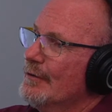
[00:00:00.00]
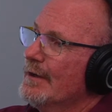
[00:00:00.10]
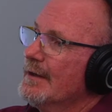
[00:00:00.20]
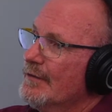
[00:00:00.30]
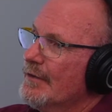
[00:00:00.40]
to
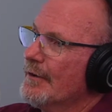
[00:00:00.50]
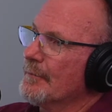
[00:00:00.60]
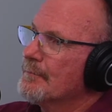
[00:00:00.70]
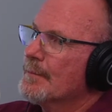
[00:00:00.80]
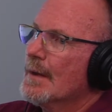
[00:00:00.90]

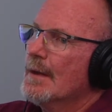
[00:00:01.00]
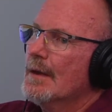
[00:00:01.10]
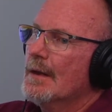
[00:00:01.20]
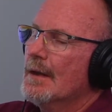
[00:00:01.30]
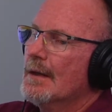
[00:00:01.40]
consider.
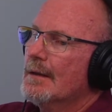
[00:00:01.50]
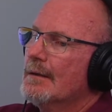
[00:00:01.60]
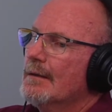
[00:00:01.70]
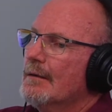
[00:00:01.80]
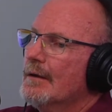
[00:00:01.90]

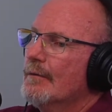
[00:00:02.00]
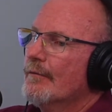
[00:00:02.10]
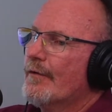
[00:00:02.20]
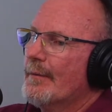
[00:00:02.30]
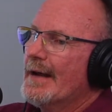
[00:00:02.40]
And
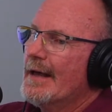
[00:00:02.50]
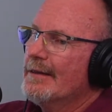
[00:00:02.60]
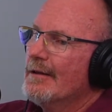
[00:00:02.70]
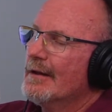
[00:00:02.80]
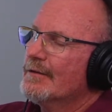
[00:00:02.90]
from an
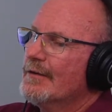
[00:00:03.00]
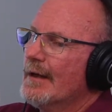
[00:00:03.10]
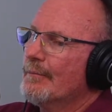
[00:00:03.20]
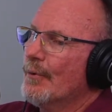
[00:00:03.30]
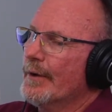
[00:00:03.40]
Athalonz
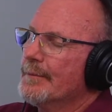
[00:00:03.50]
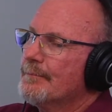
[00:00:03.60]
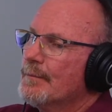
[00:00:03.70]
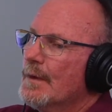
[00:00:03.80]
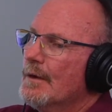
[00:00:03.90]
standpoint,
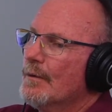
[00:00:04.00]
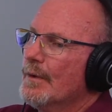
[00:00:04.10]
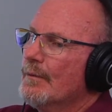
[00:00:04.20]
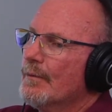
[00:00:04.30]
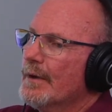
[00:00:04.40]

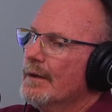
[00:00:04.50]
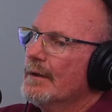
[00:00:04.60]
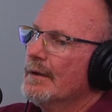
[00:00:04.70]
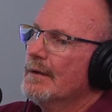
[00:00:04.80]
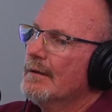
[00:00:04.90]
we
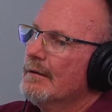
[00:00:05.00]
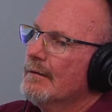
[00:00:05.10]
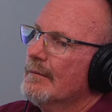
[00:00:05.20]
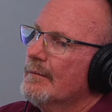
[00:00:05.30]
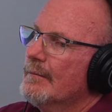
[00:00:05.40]
really
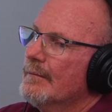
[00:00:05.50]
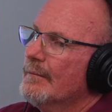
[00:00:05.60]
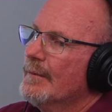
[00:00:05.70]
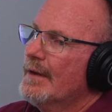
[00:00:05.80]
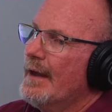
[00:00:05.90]

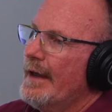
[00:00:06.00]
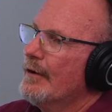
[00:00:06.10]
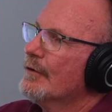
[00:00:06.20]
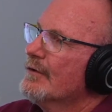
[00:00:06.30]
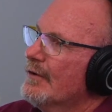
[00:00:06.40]

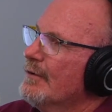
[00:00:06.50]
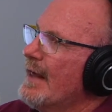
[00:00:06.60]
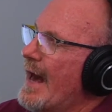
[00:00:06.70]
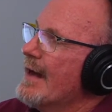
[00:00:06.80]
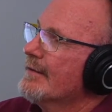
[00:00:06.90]
cater to
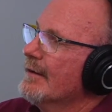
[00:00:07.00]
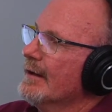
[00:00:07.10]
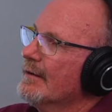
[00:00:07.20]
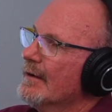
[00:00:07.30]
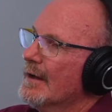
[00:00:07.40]
the
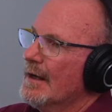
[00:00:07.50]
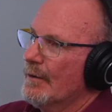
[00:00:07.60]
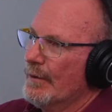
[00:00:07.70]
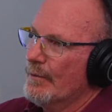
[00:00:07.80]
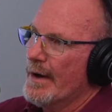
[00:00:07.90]
athlete.
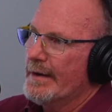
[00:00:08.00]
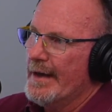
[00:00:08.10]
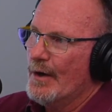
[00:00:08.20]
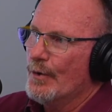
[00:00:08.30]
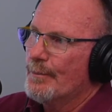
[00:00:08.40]
We want to
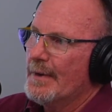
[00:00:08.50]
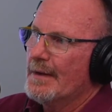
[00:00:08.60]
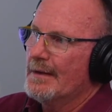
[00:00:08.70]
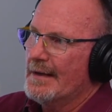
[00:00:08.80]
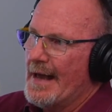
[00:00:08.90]
help
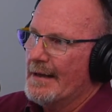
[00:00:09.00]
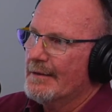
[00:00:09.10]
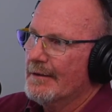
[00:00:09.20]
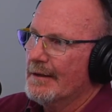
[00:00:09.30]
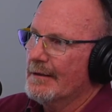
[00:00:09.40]
an
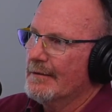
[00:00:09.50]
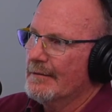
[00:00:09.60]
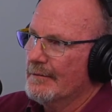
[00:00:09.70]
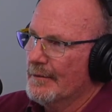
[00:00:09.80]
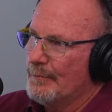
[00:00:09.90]
athlete
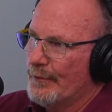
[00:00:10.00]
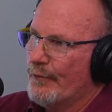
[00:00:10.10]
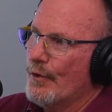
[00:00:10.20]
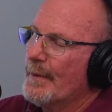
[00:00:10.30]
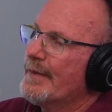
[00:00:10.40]

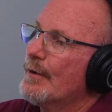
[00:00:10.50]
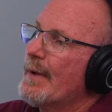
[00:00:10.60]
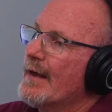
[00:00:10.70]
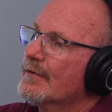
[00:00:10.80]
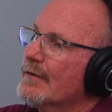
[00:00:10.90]
perform at their
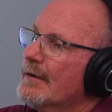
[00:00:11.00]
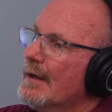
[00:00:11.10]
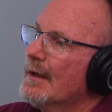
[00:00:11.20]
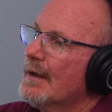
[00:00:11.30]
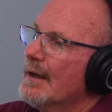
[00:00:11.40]
best.
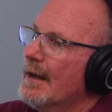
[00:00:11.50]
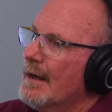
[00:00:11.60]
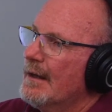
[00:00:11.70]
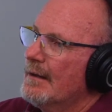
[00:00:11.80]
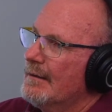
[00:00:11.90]

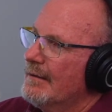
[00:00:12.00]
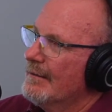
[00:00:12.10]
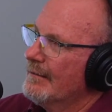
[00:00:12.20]
And,